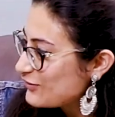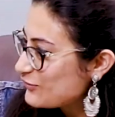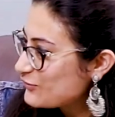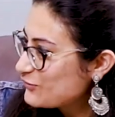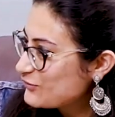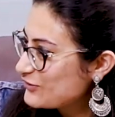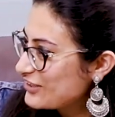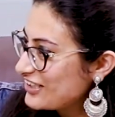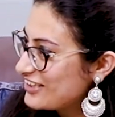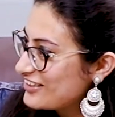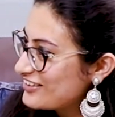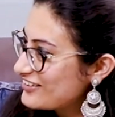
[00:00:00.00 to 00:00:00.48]

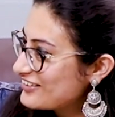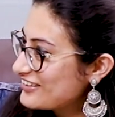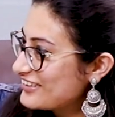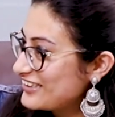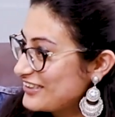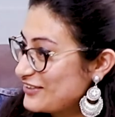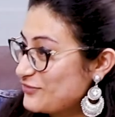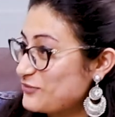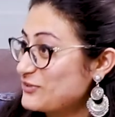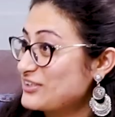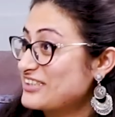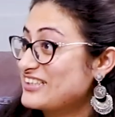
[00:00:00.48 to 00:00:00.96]
you here.
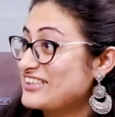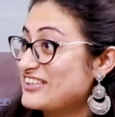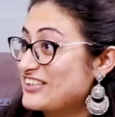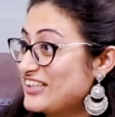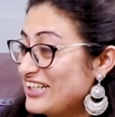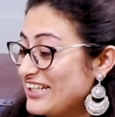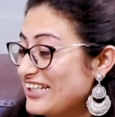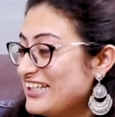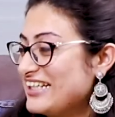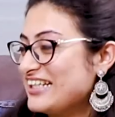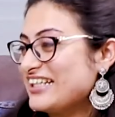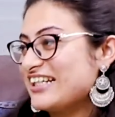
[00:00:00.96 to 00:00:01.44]
It was
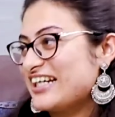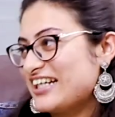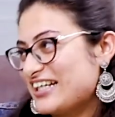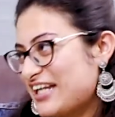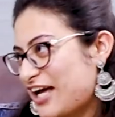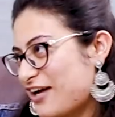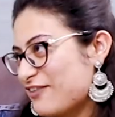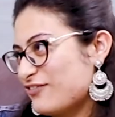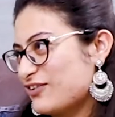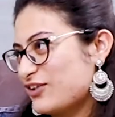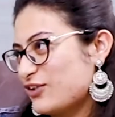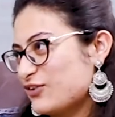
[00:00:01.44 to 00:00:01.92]
really great
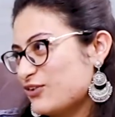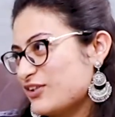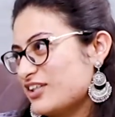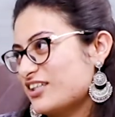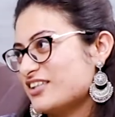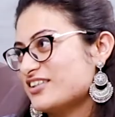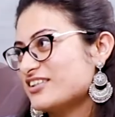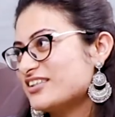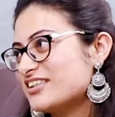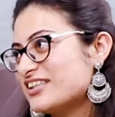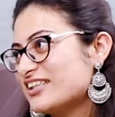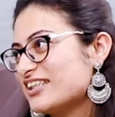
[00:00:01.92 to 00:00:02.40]
having you
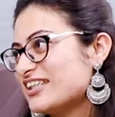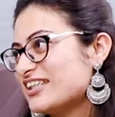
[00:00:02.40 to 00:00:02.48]
here.